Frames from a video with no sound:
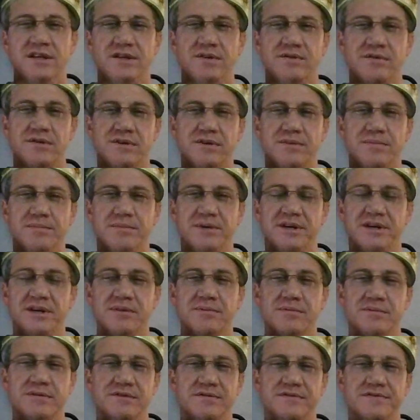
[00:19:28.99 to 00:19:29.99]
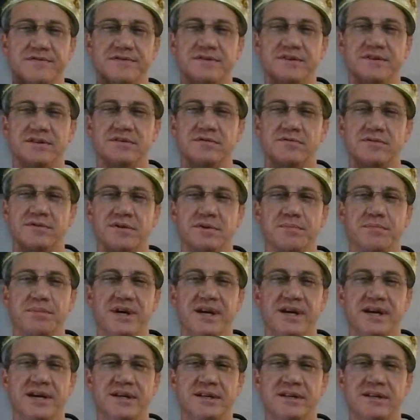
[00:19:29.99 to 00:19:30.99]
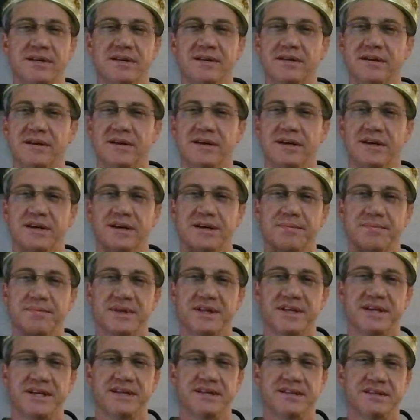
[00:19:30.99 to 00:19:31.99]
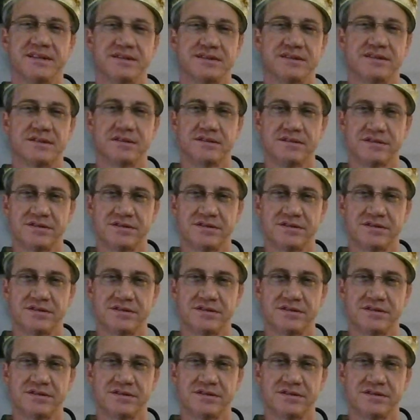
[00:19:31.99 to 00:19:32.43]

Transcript: you want to be able to feel really baked and blazed.